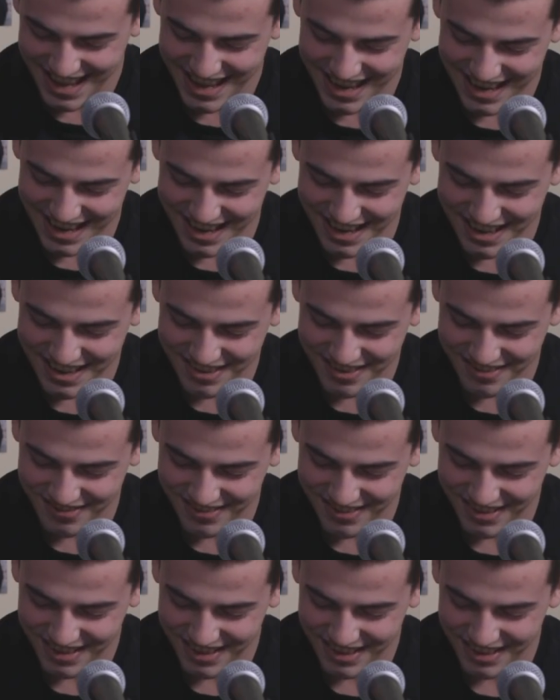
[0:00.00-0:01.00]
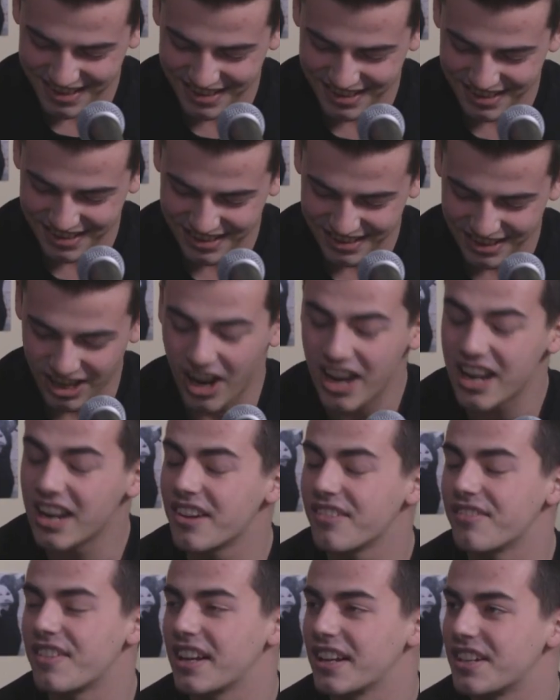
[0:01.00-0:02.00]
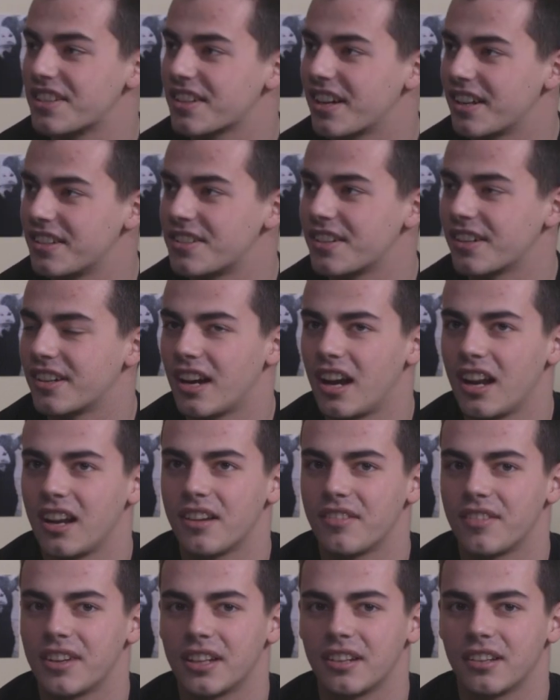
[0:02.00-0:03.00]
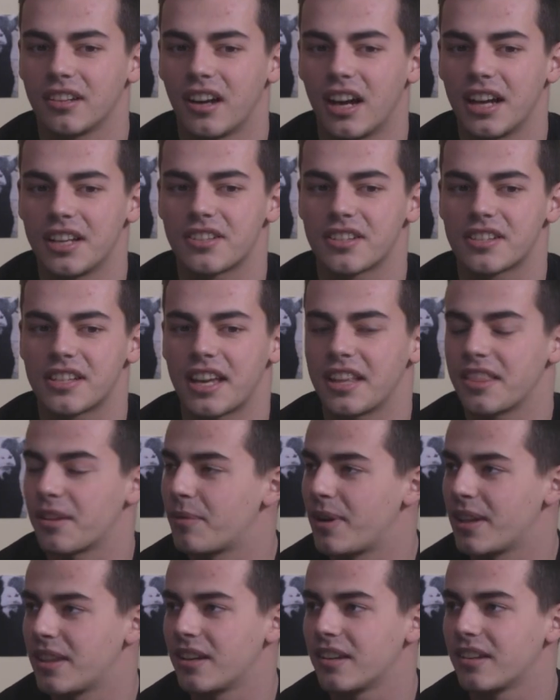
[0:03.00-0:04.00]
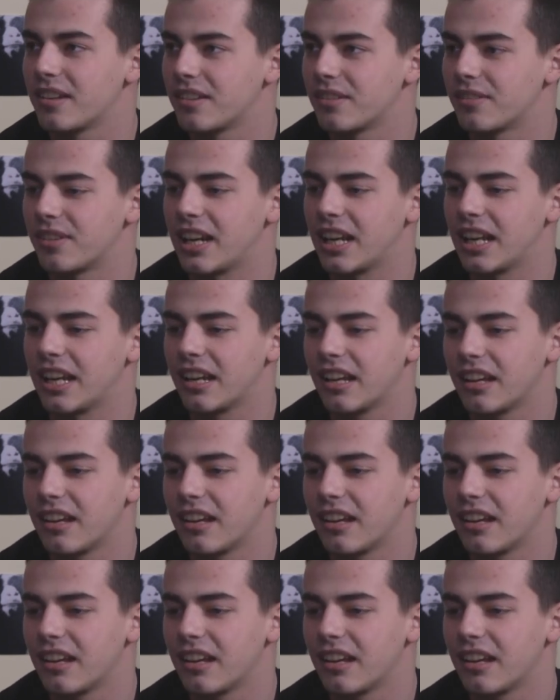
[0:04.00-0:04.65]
No, I love English culture. I love it. I just hate the weather, really.